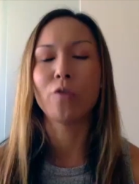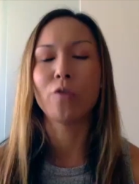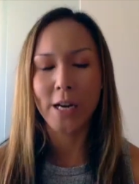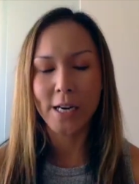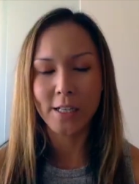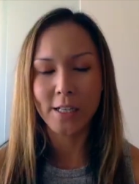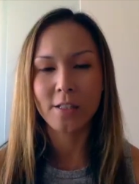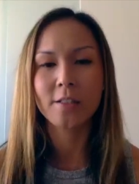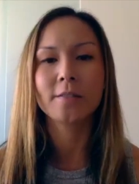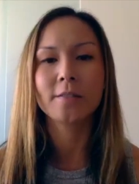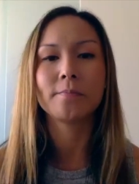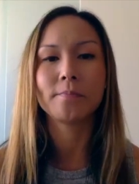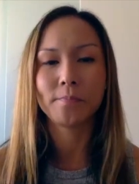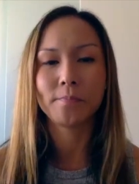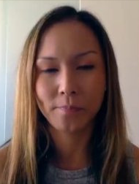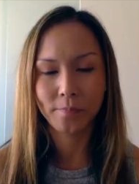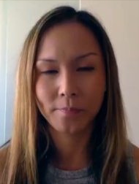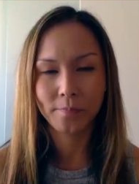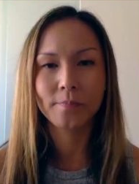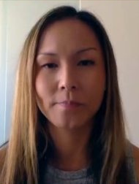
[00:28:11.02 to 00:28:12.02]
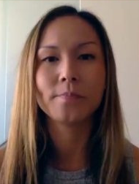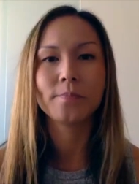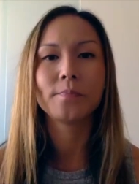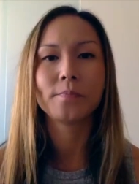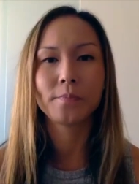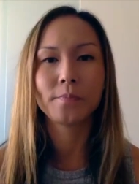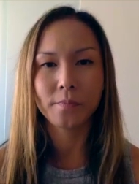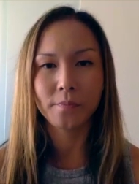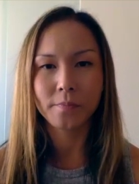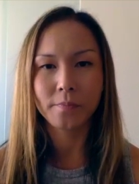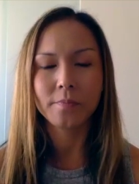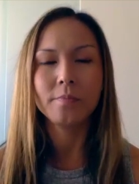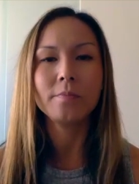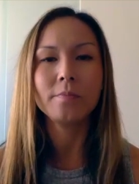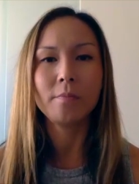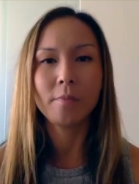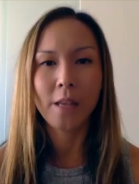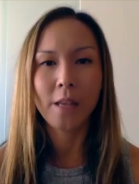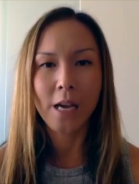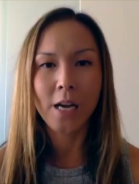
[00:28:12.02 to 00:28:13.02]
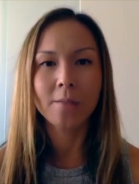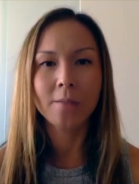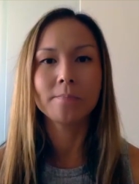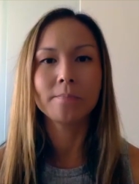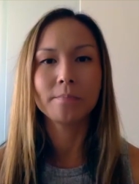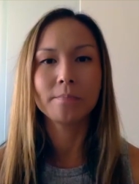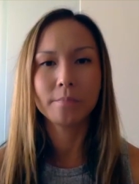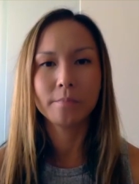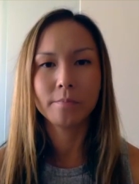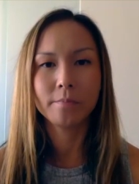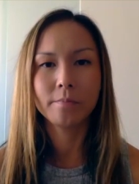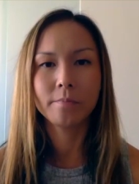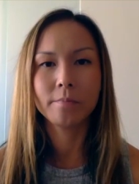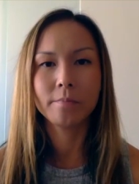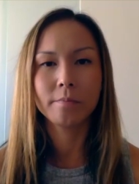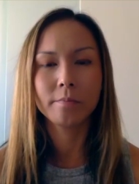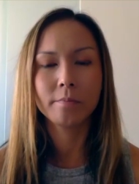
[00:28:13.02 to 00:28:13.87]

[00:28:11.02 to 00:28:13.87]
I have to make this work, which means you're focused